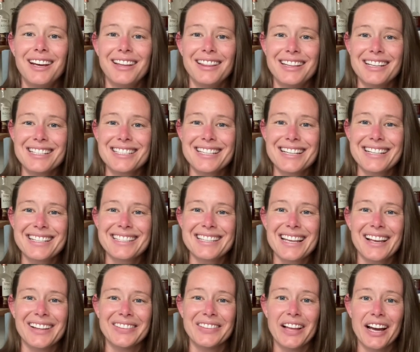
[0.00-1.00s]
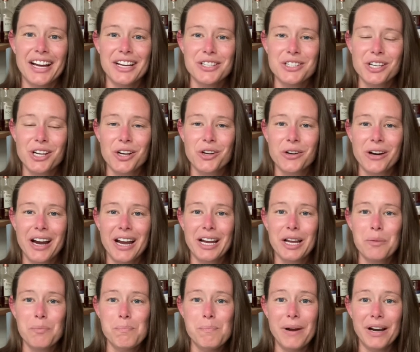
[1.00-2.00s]
This is Elijah
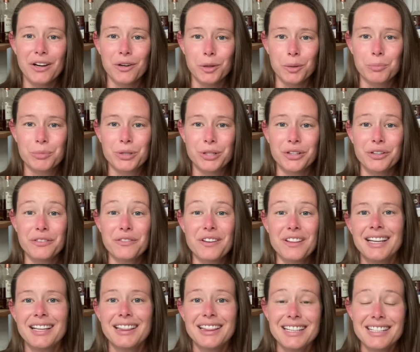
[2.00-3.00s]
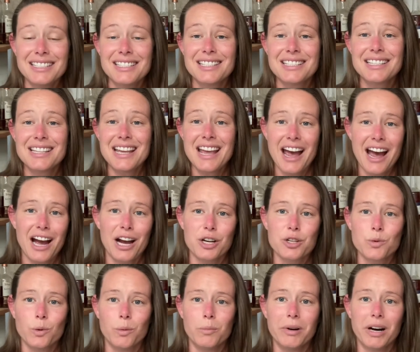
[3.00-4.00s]
Craig Barrel Proof. This is the
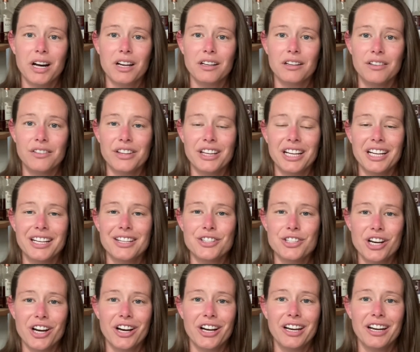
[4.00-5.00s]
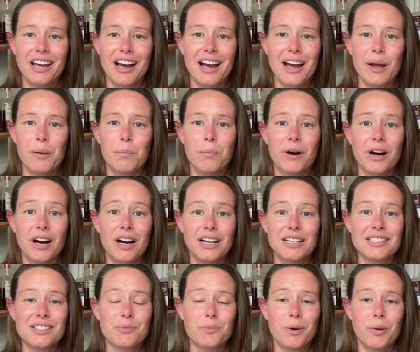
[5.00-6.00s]
actual bottle that Jerry and I
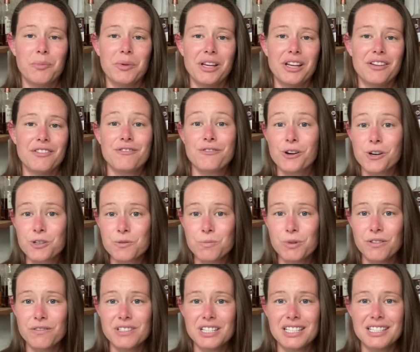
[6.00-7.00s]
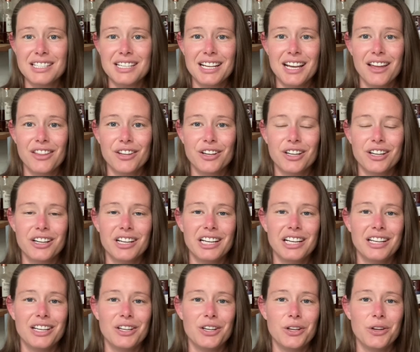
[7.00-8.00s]
bought when we first moved in together
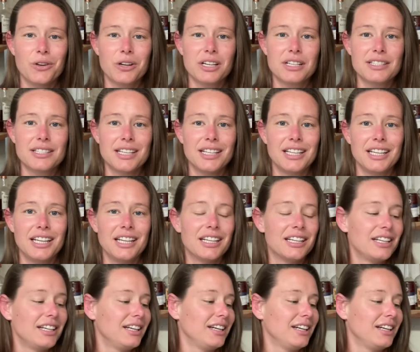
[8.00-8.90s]
in New York City.